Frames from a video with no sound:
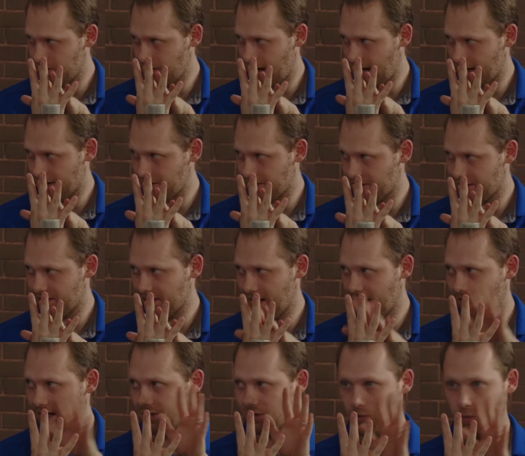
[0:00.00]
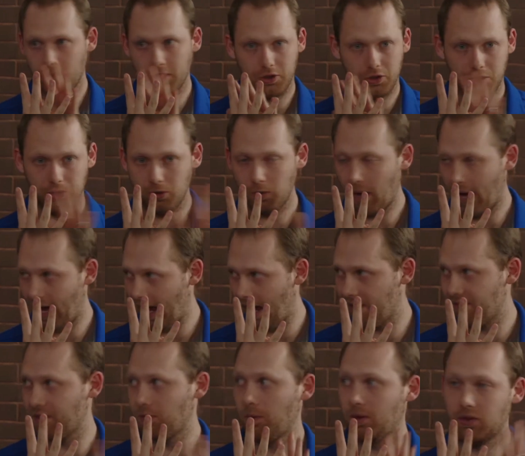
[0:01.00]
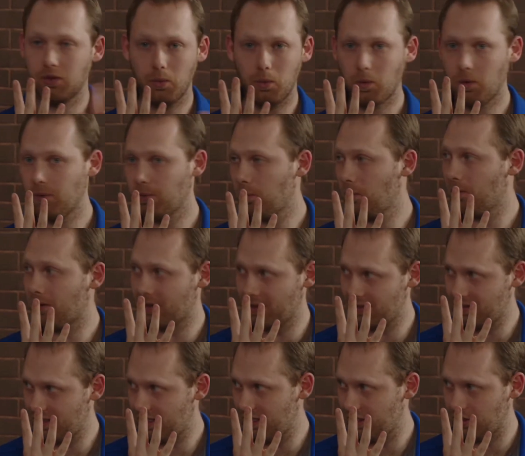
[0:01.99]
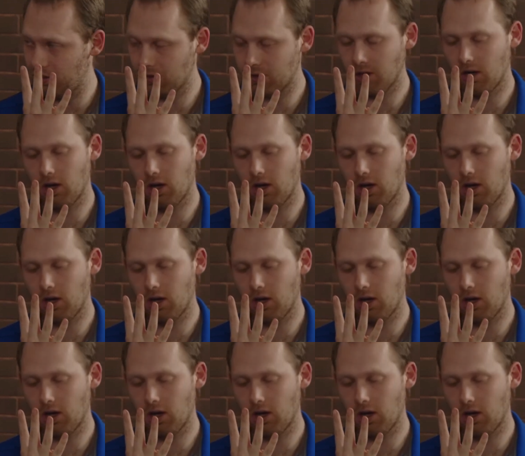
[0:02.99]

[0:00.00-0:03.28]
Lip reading: to exercise what you have and what the world will continue to